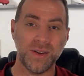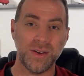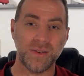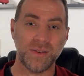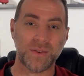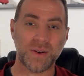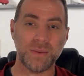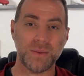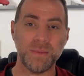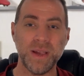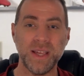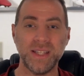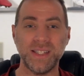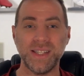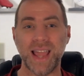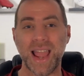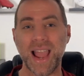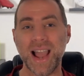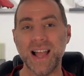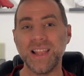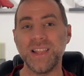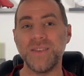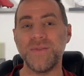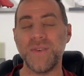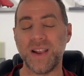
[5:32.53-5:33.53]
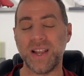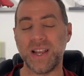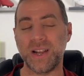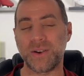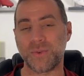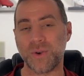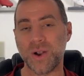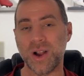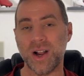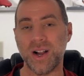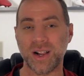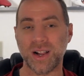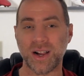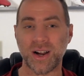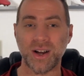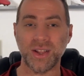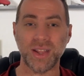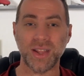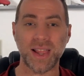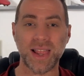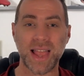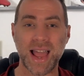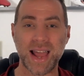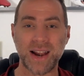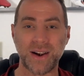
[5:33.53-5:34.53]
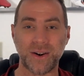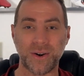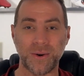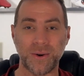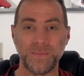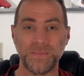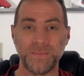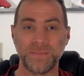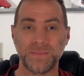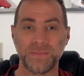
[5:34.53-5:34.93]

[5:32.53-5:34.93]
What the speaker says: from his elevated rung on the ladder.